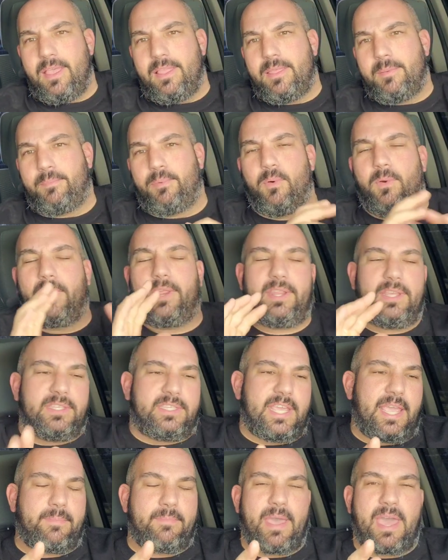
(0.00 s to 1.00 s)
The ported
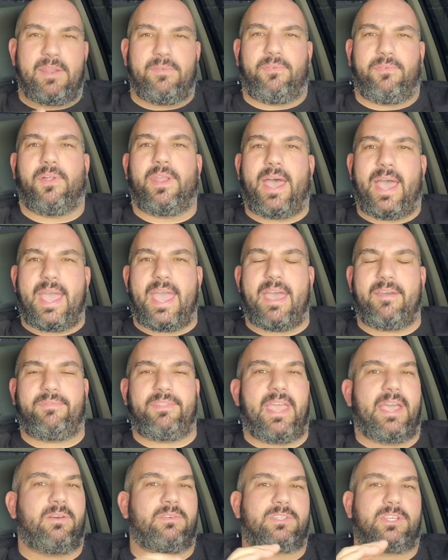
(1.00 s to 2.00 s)
intake manifold I have
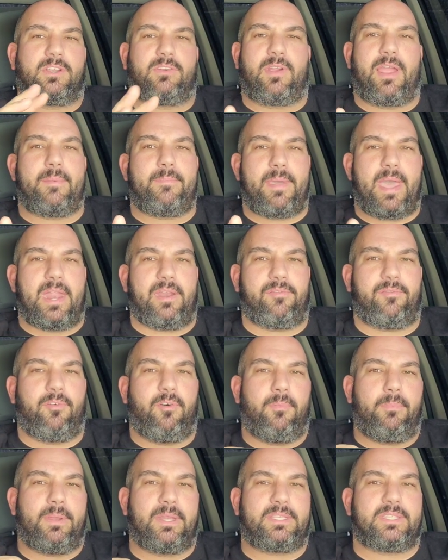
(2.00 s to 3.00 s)
now is a great
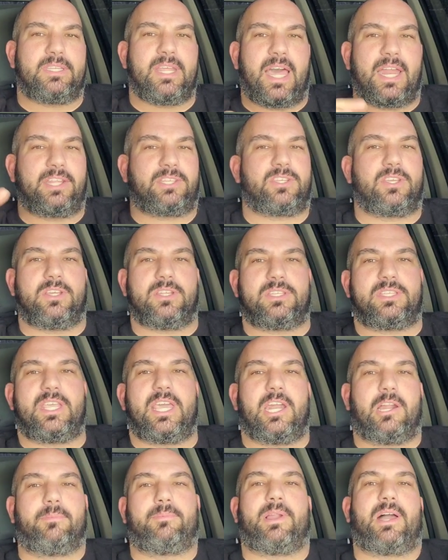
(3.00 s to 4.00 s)
manifold, but it's not as good as the
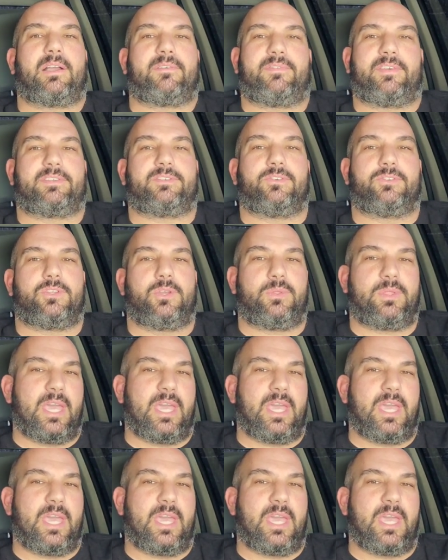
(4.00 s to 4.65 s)
Edelbrock Victor 2.